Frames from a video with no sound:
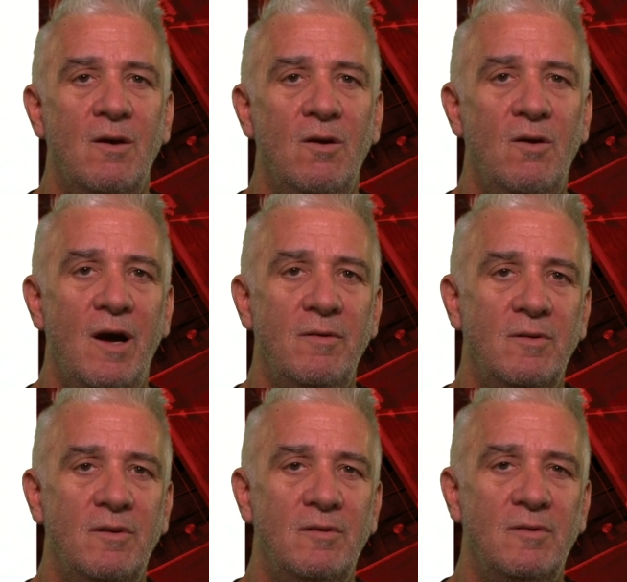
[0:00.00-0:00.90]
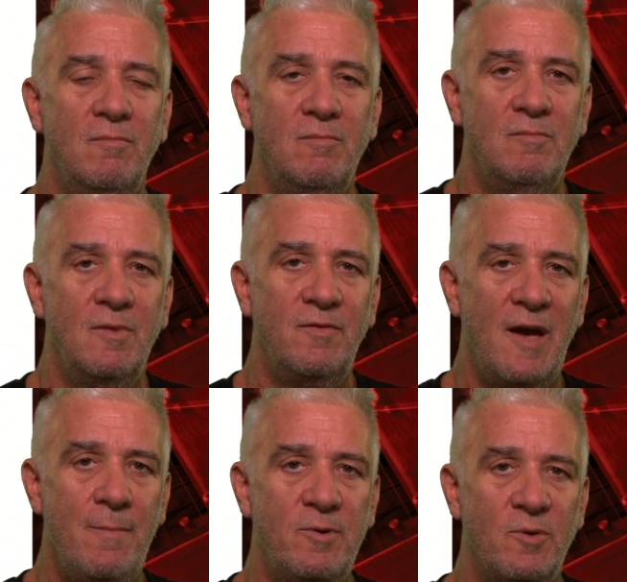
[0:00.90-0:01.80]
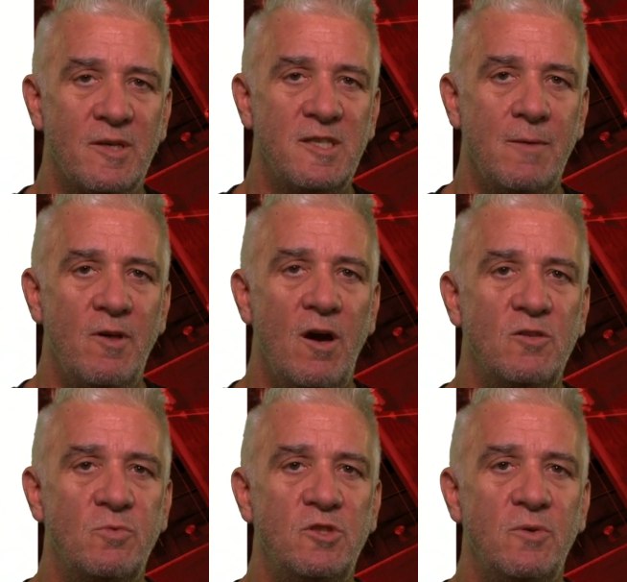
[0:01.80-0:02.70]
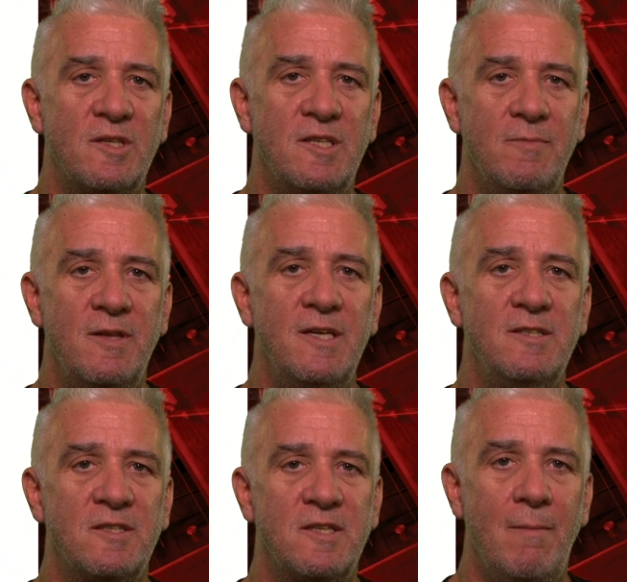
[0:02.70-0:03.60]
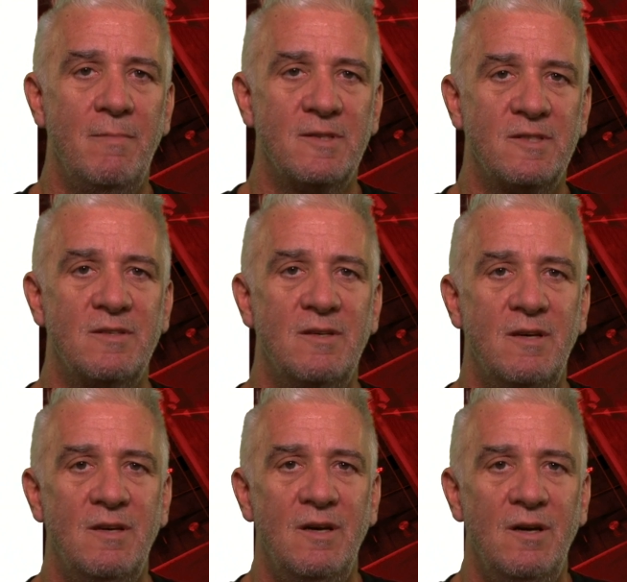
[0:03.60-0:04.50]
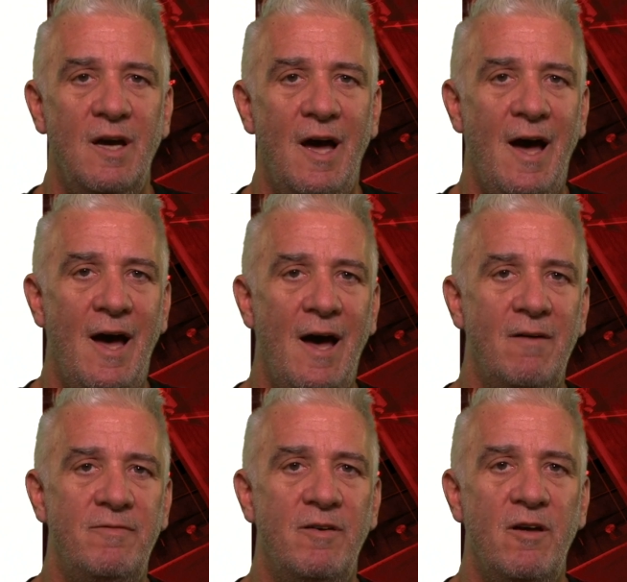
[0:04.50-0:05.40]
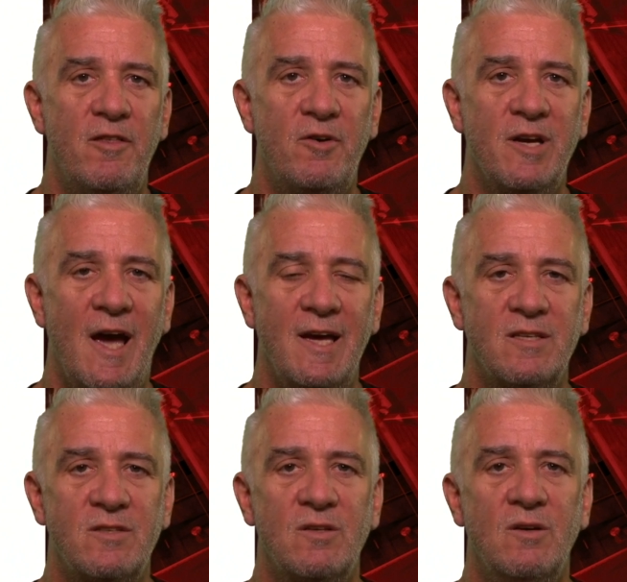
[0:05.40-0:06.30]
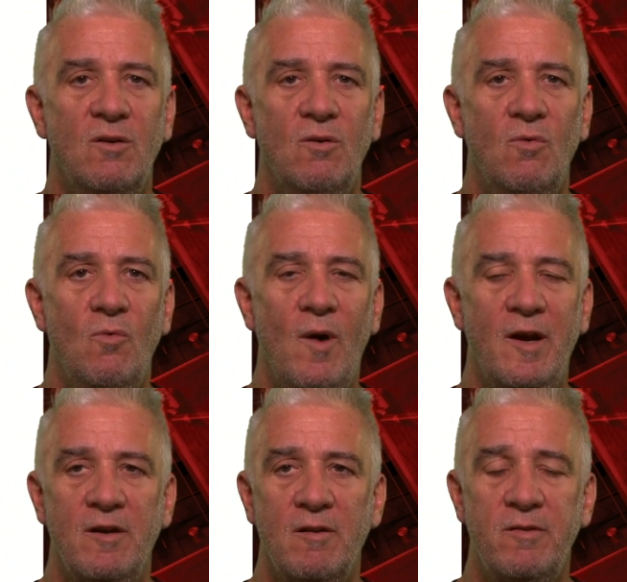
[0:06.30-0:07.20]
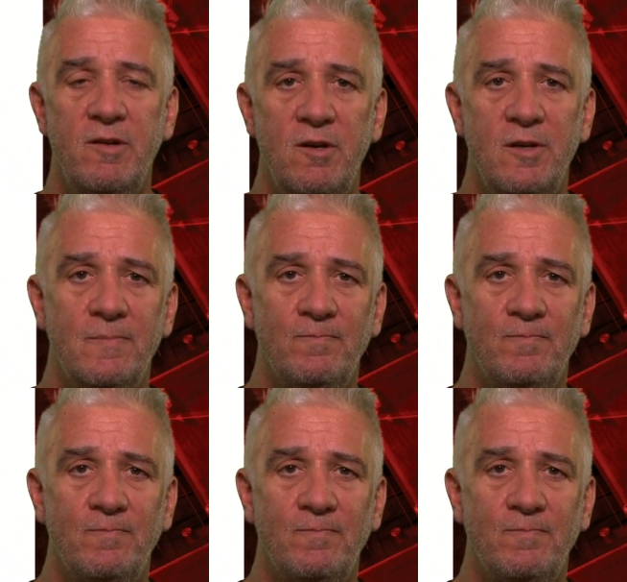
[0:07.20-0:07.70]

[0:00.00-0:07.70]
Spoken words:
All right, if you're happy to accept those, would you accept these as numbers? 1/2, 3/8, 1 1/3.